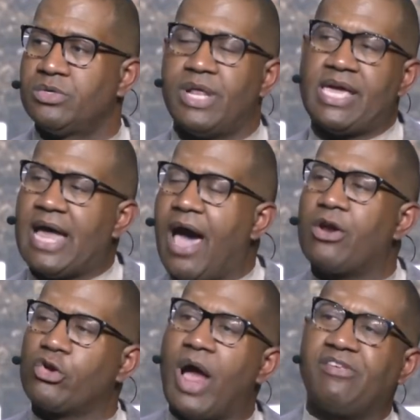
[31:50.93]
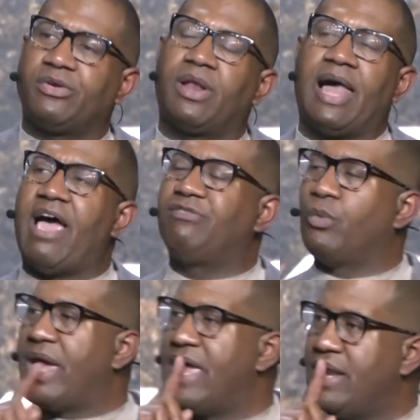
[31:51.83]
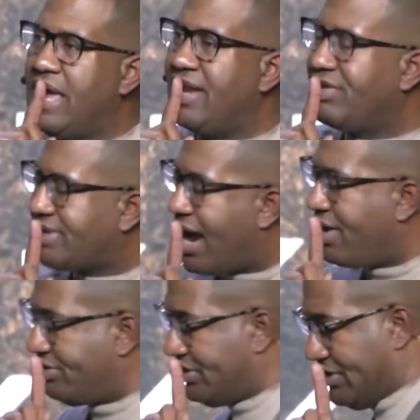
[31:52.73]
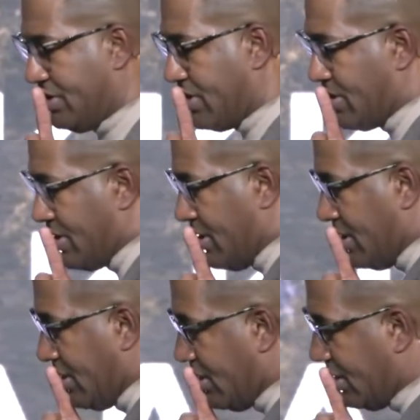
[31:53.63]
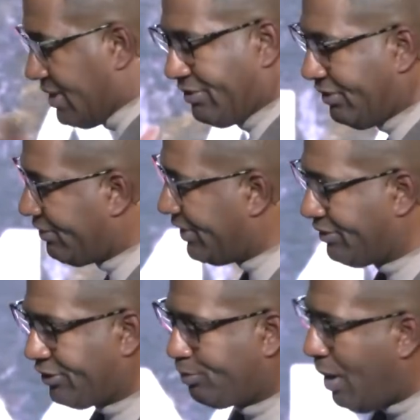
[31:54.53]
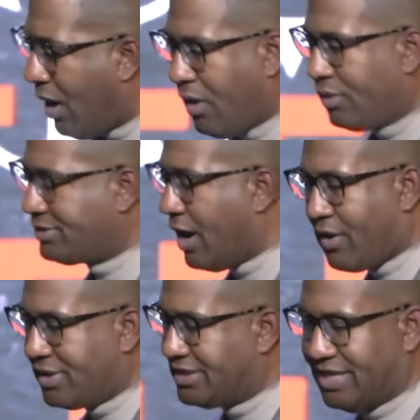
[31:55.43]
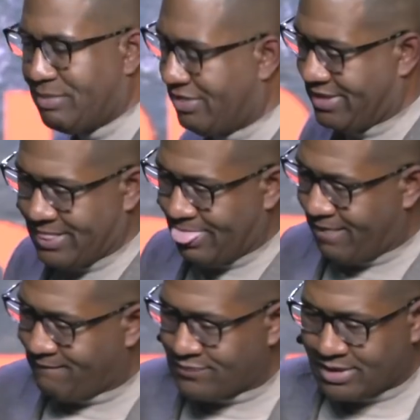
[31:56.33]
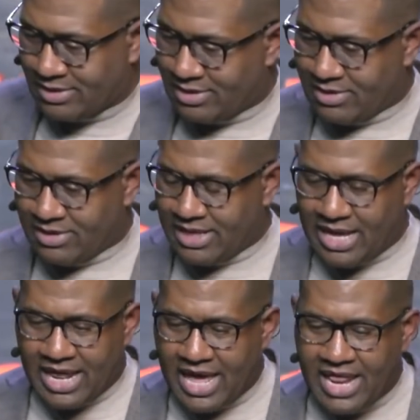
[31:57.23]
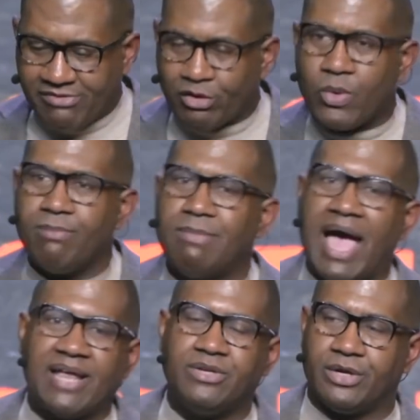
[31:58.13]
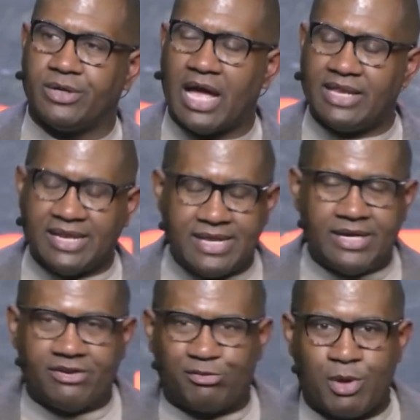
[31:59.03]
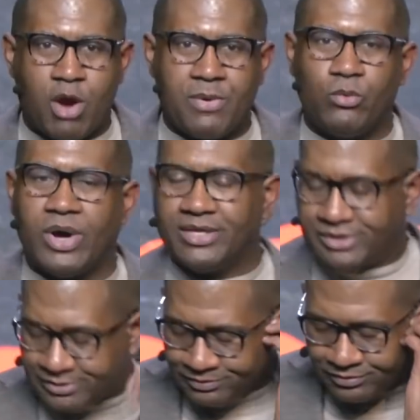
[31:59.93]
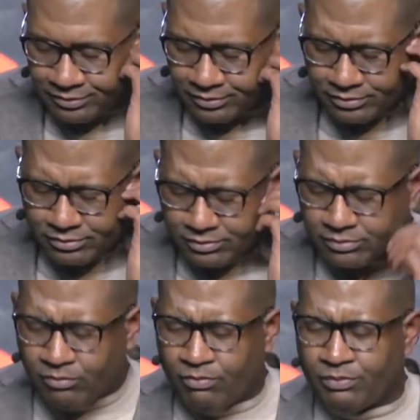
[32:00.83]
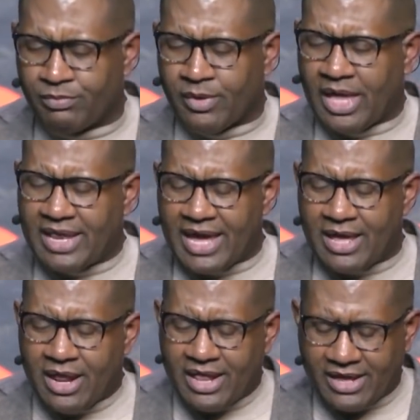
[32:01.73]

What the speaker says: so they can honor Christ in their lives the way he desires it to. This is Paul talking to Timothy. And it's a reminder. They did an experiment once. And they